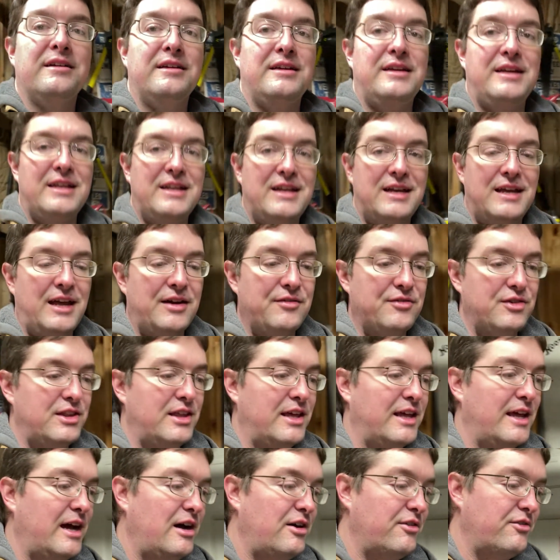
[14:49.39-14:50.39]
Getting
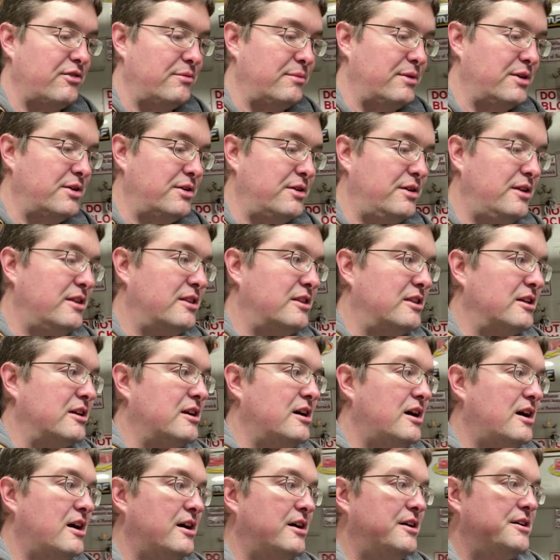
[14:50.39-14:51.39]
everything out from underneath the
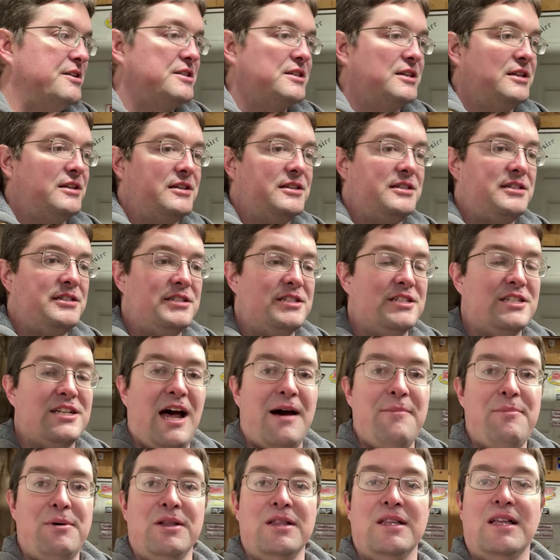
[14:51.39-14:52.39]
car is gonna
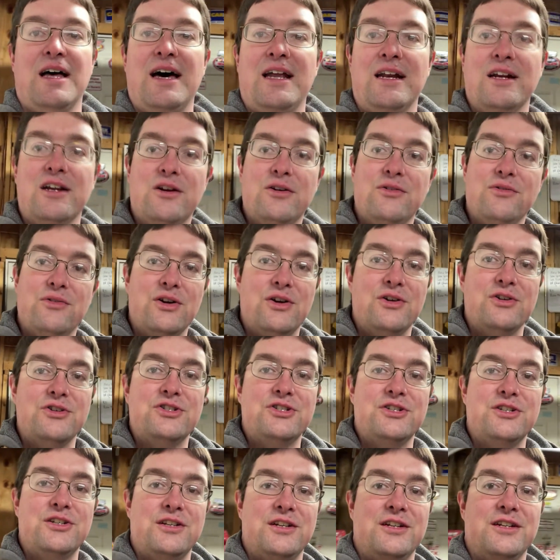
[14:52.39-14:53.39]
stop a lot of
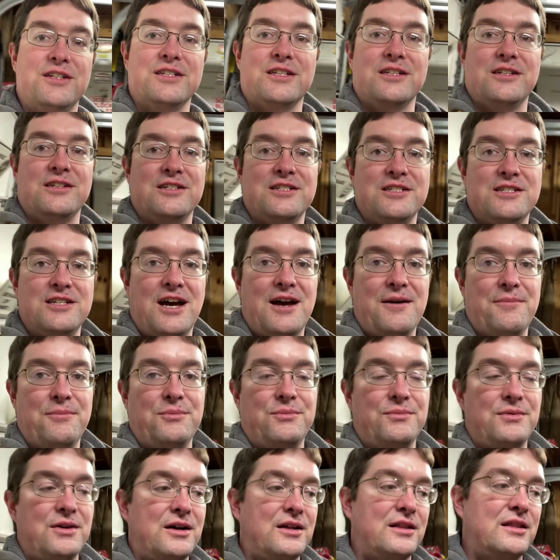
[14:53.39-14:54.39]
corrosion and it's gonna stop
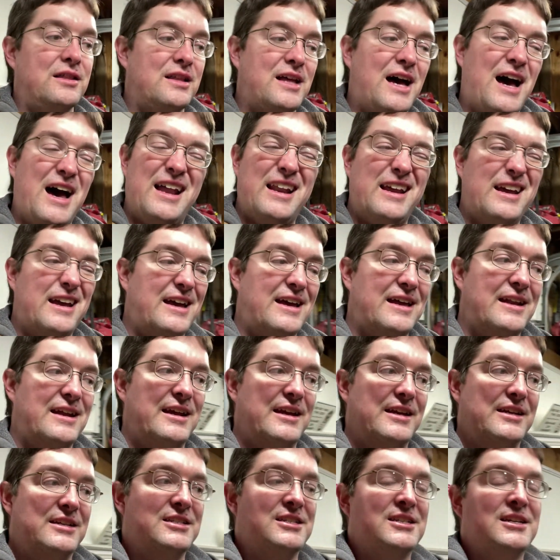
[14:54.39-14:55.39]
a lot of
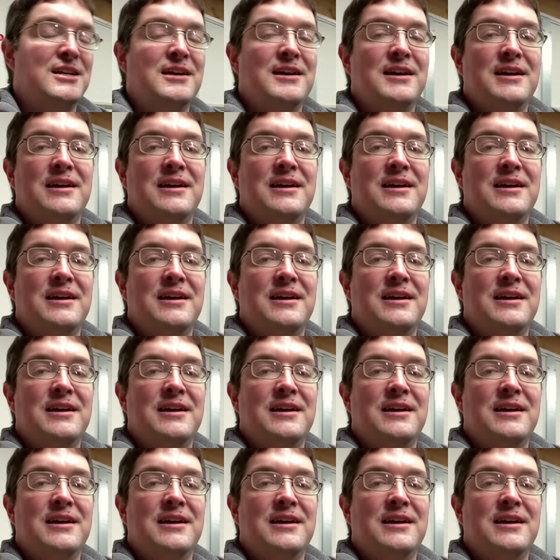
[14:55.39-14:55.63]
headaches